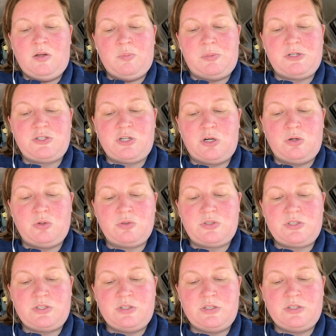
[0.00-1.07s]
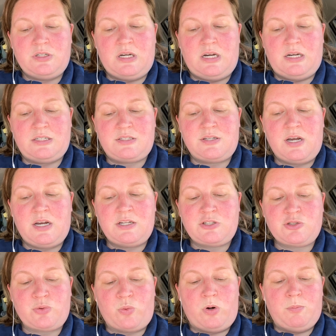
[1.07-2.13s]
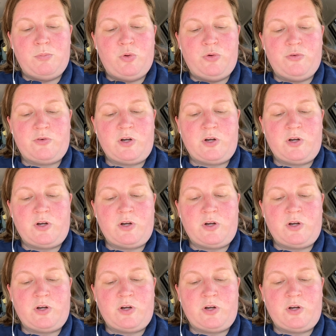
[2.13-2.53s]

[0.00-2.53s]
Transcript: but don't uh, touch or move